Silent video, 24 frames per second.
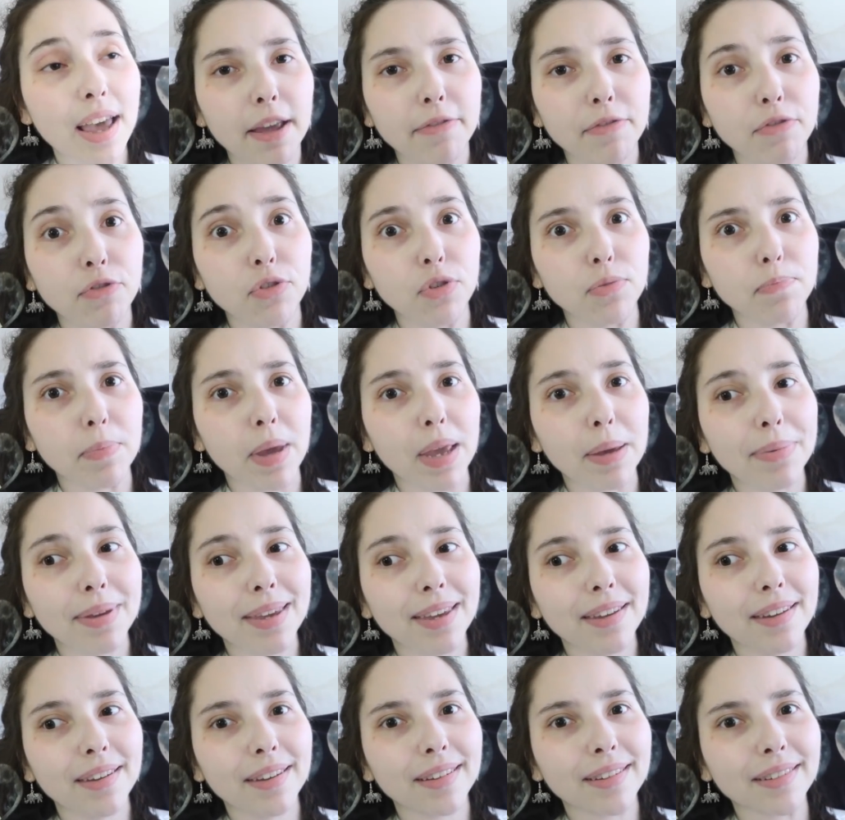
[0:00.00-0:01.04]
If
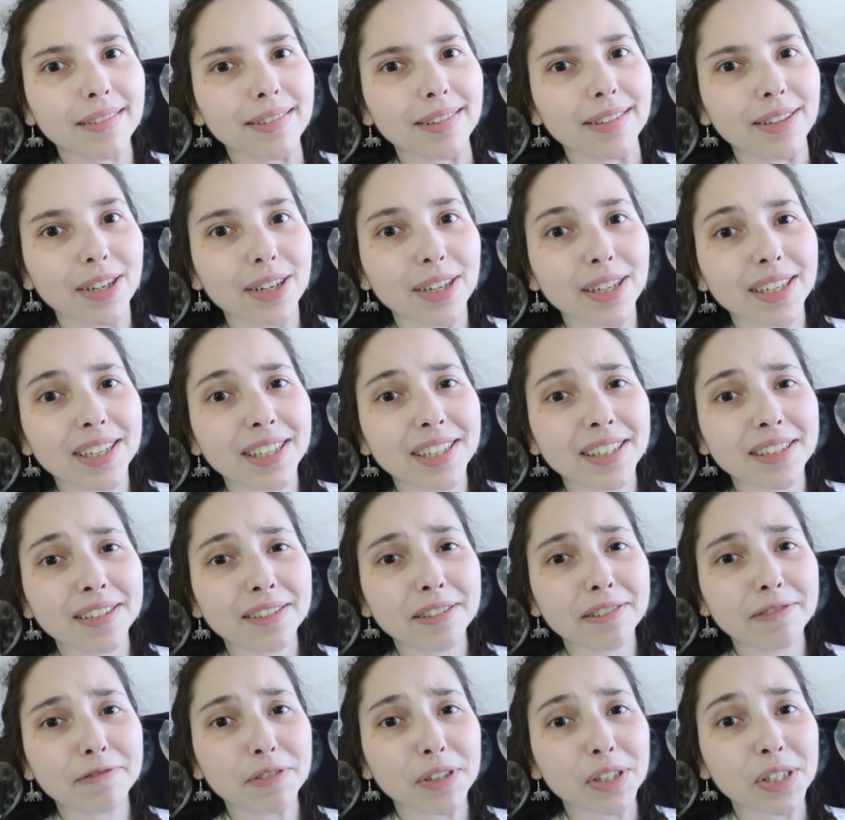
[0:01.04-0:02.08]
maybe
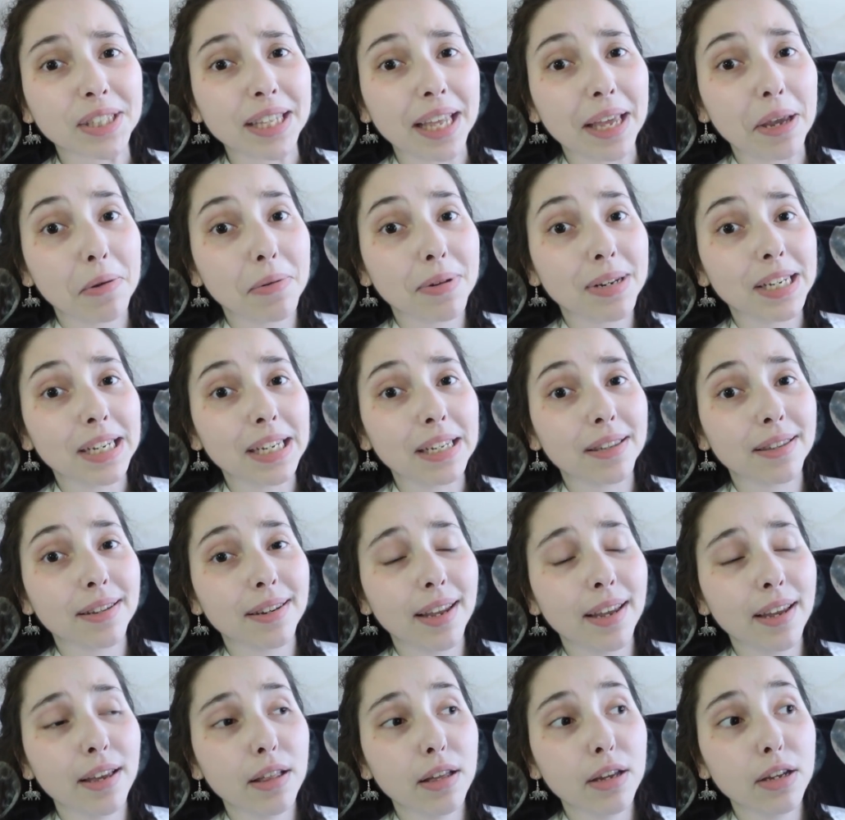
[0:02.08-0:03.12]
your first language
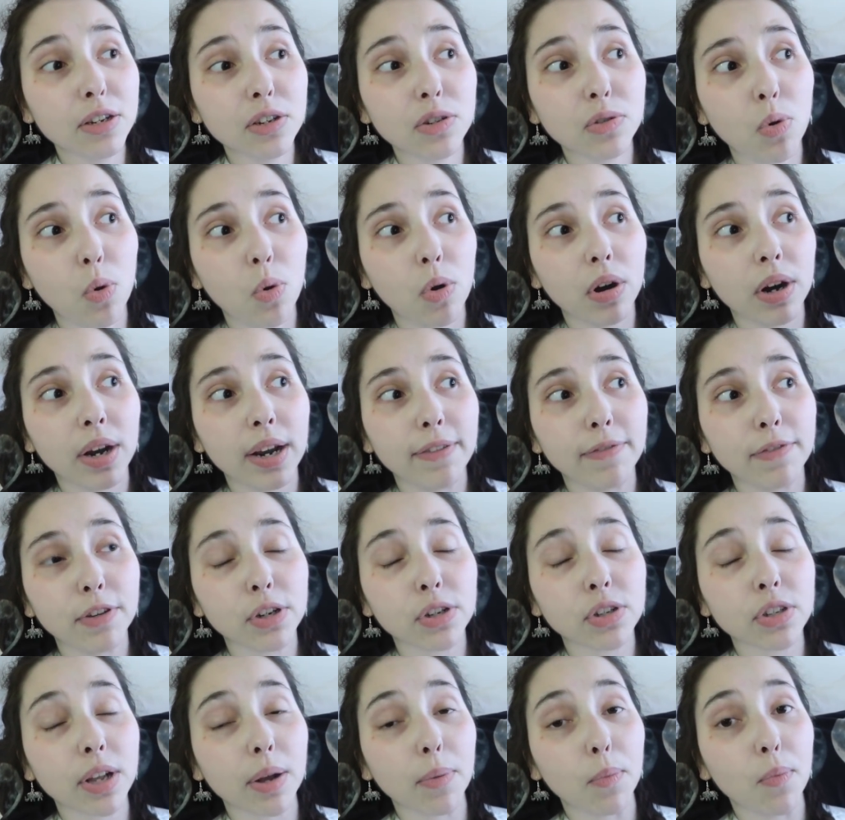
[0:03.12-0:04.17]
isn't English, or if
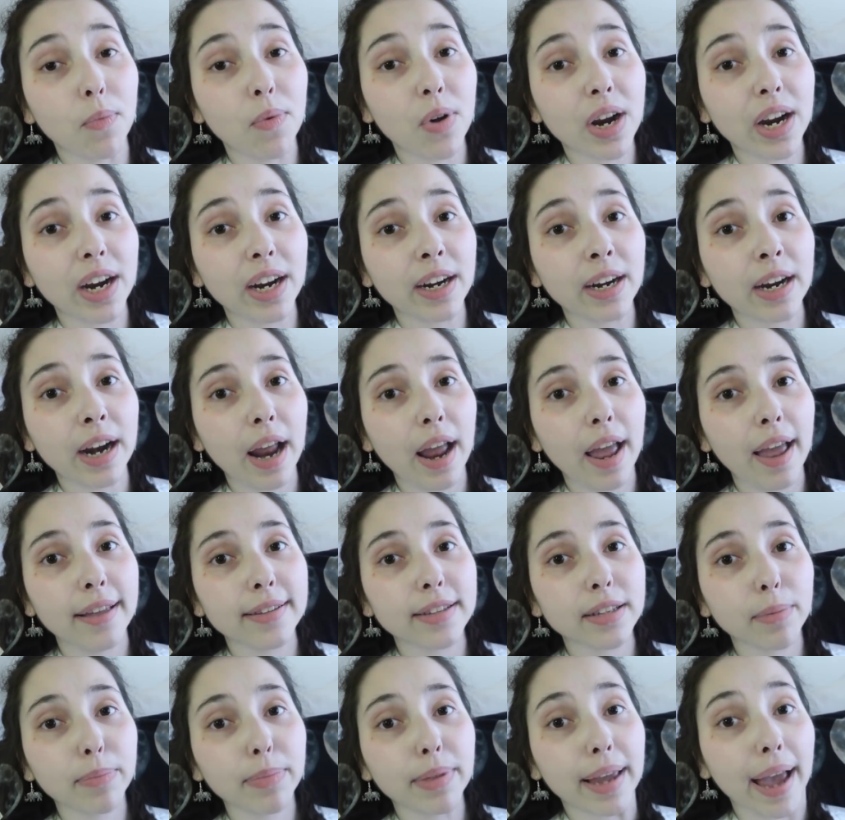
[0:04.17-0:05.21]
you're somewhere
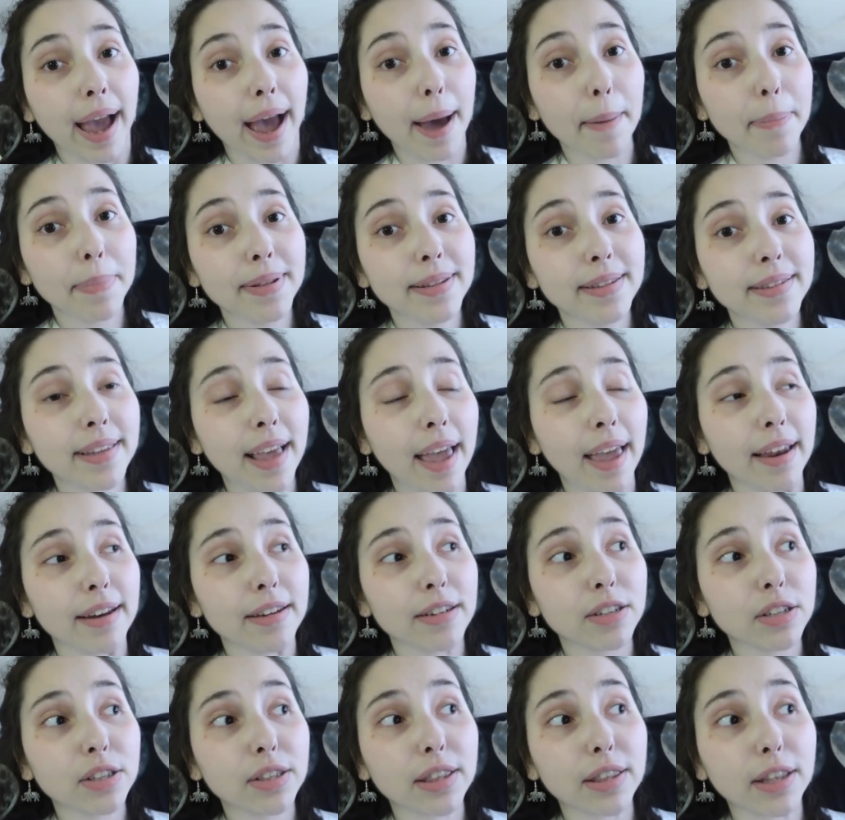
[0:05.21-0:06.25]
and something happens
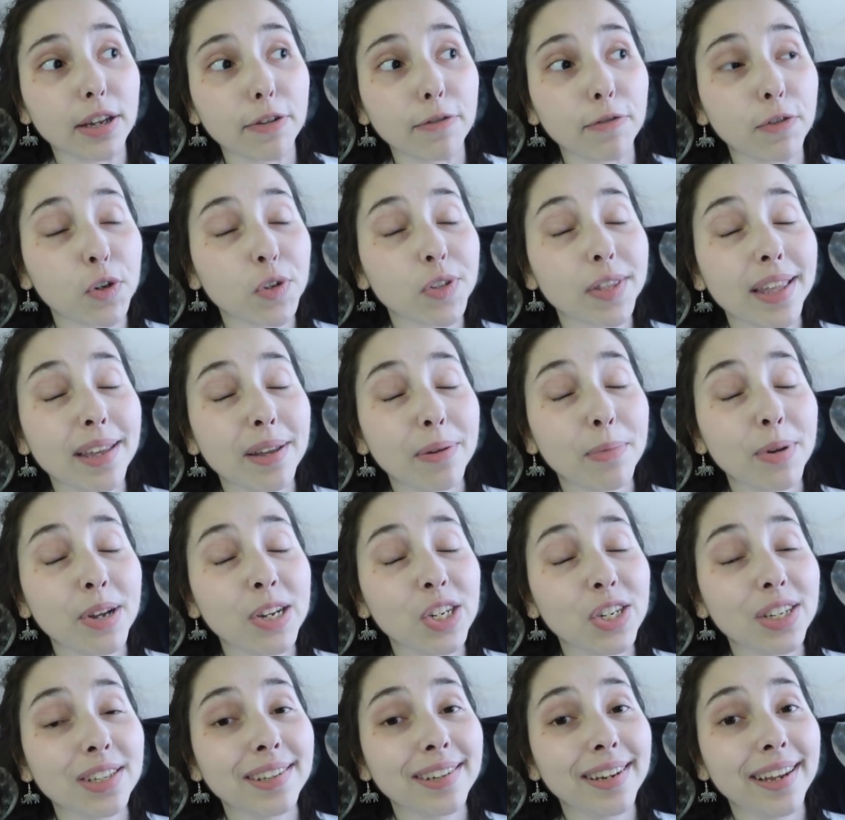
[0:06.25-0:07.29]
and their first
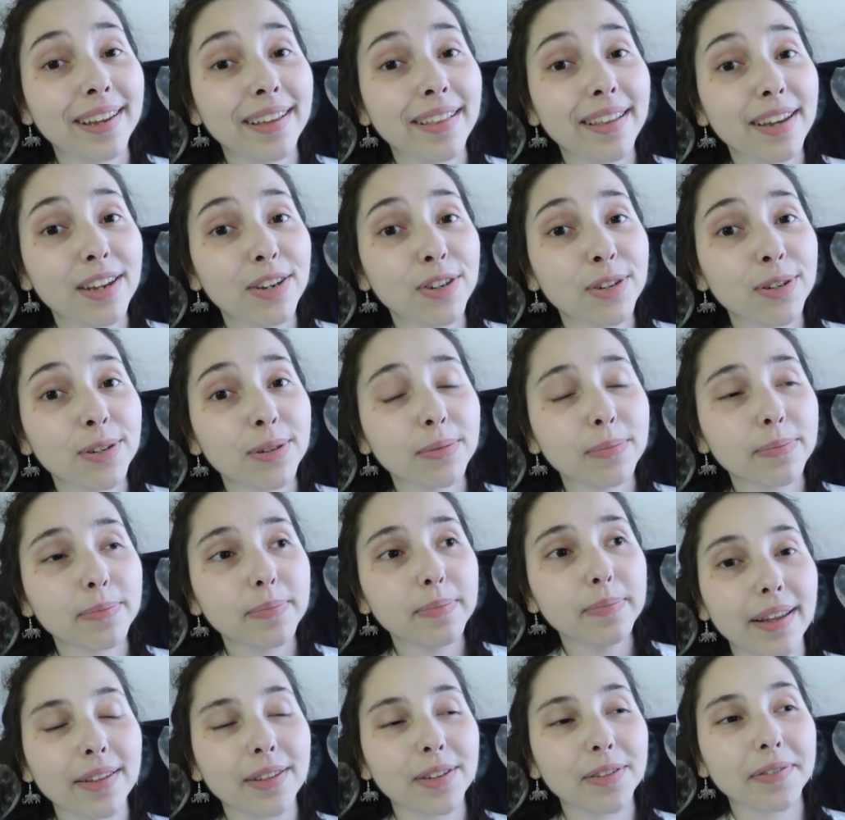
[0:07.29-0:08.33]
language isn't English,
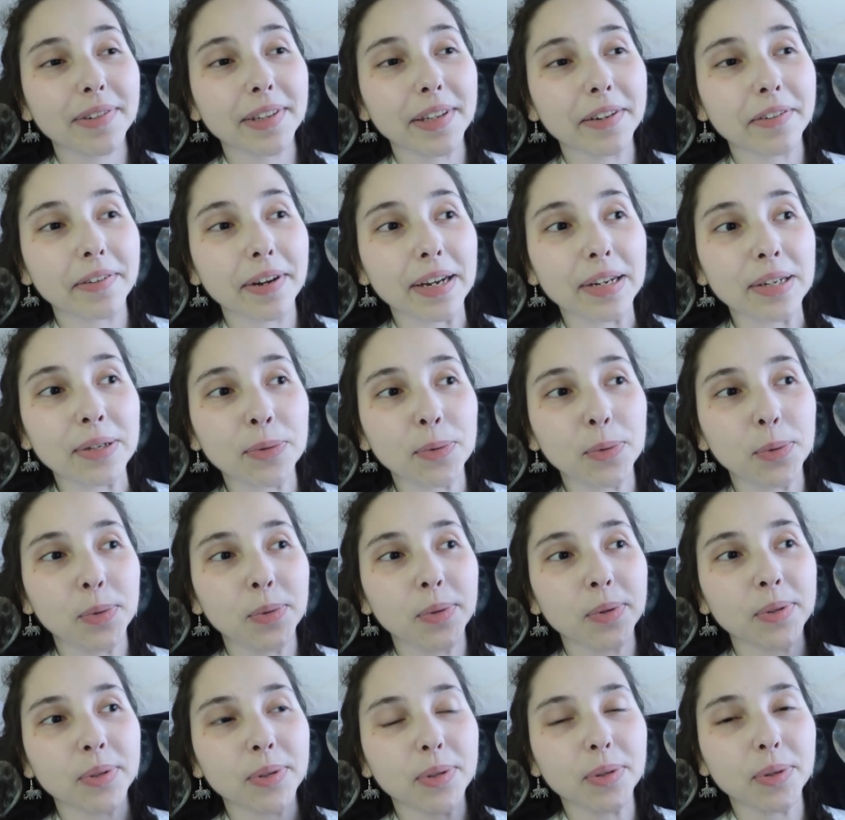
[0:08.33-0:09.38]
it's a really great
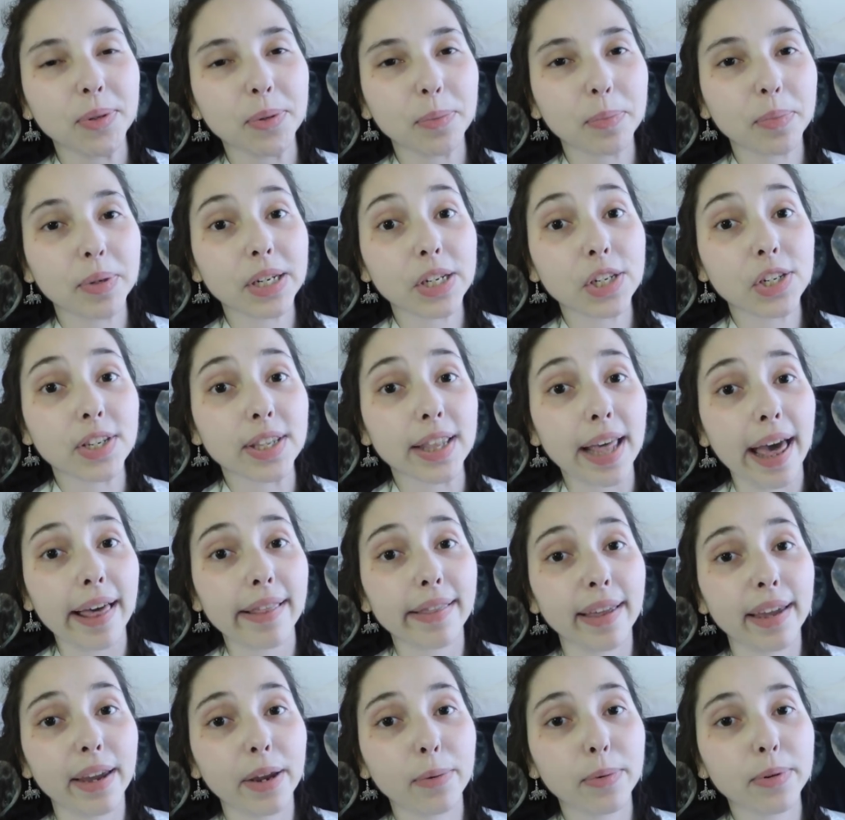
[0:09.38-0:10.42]
tool to bridge
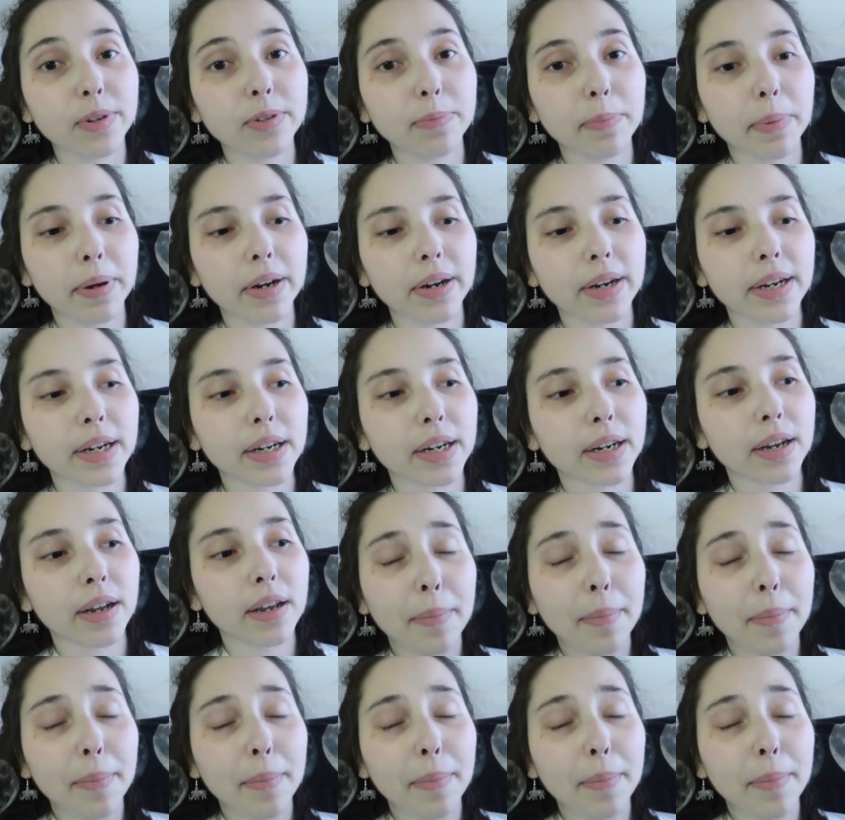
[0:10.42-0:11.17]
that language barrier.